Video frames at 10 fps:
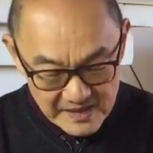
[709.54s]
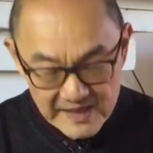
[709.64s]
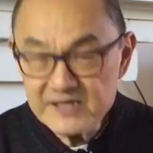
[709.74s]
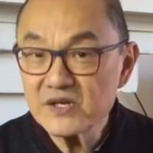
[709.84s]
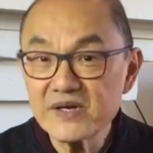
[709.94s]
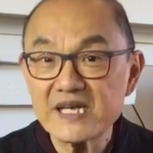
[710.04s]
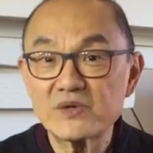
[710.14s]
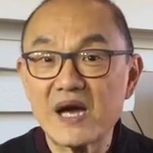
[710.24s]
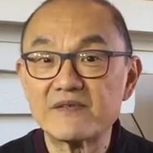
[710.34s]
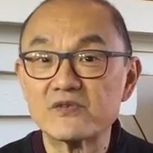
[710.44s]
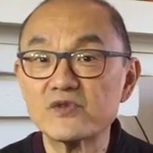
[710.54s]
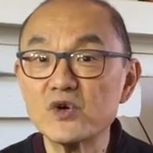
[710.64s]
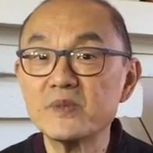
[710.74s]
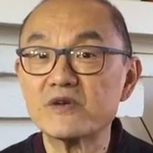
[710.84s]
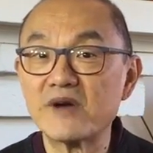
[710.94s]
It's okay to have a
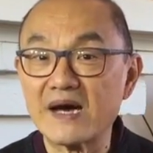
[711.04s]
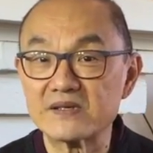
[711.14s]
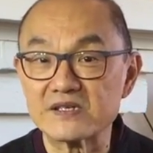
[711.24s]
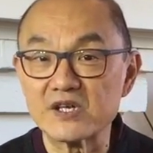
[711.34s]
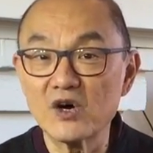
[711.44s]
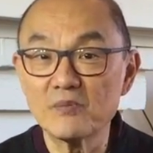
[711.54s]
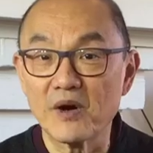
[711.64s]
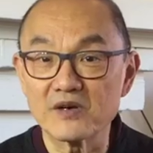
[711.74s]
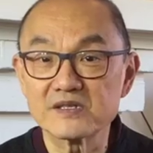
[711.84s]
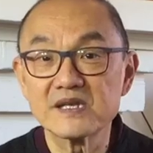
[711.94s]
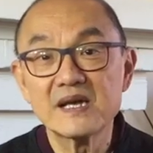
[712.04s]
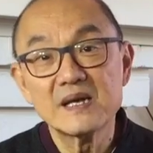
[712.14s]
roomy rounded toe box,